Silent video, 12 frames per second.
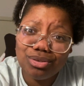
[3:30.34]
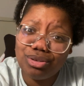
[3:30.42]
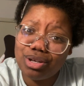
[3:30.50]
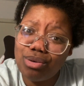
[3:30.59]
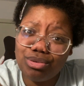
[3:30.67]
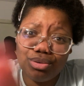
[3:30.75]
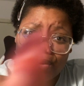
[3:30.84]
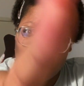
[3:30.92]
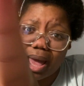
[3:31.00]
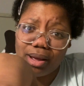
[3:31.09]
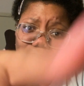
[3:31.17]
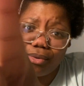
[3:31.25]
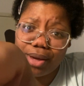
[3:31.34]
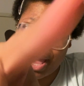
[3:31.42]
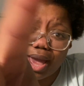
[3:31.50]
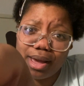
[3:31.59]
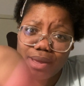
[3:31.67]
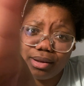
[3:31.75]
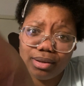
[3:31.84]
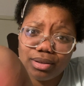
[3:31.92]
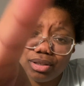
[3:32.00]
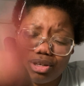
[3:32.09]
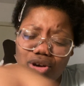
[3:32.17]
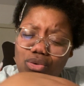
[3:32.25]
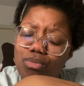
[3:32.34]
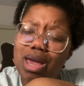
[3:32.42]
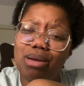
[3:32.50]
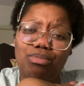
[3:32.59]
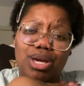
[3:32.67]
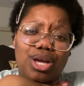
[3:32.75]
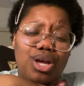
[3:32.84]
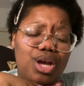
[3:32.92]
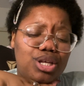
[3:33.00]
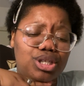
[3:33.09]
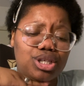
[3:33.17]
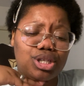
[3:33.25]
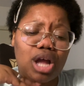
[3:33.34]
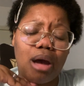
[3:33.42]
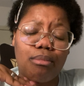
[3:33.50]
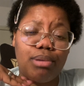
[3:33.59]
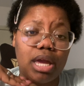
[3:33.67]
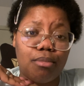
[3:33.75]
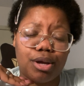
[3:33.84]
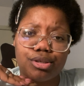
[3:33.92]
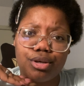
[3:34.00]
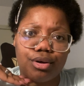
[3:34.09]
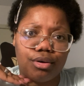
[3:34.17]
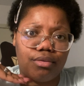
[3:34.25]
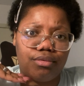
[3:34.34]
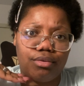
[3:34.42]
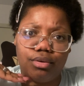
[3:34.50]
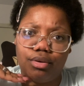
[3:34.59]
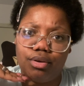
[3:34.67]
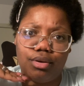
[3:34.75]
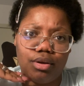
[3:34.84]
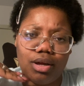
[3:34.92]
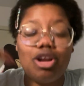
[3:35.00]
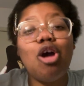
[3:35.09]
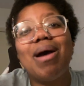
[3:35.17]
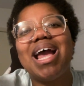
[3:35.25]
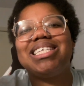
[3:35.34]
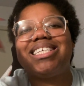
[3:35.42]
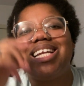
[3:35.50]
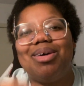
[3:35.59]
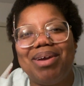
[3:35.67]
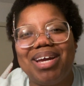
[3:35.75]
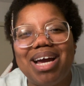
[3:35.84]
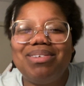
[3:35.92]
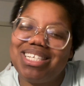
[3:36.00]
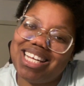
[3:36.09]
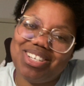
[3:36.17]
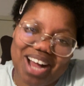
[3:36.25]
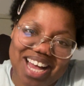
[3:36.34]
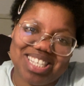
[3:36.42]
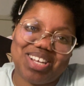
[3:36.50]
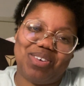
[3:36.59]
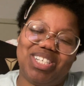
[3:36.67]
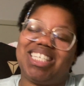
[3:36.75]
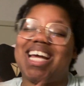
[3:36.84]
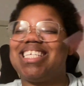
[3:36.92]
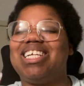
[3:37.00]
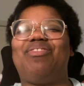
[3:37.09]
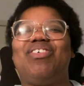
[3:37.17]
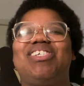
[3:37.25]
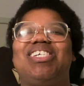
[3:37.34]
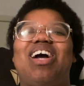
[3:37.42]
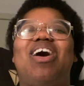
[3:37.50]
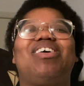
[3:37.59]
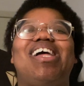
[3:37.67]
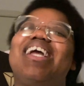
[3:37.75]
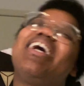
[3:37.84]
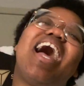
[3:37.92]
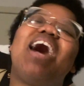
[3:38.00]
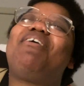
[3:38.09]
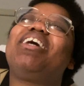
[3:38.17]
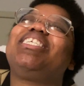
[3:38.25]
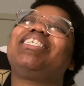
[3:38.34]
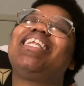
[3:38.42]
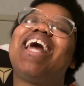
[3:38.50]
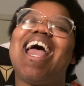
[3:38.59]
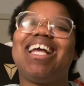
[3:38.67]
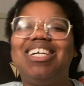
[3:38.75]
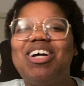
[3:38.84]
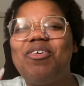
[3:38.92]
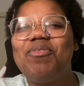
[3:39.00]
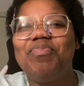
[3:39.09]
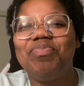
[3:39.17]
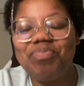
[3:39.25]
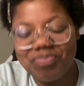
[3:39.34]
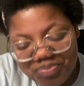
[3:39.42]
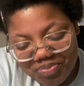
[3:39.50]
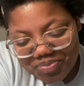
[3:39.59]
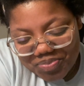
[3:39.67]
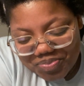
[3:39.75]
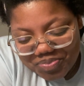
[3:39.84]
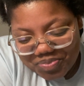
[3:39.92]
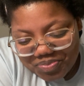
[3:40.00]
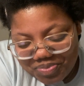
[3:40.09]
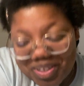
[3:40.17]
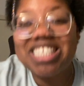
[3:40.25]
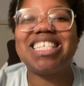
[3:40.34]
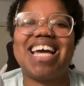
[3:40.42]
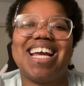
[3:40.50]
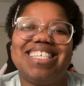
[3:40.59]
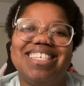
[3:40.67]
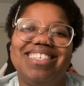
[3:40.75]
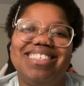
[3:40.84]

Don't do that, okay? Don't make me stop being myself. Nobody's telling me. I'm just letting you guys know. Just in case in the future y'all like, yeah, why she said that? You know, just in case.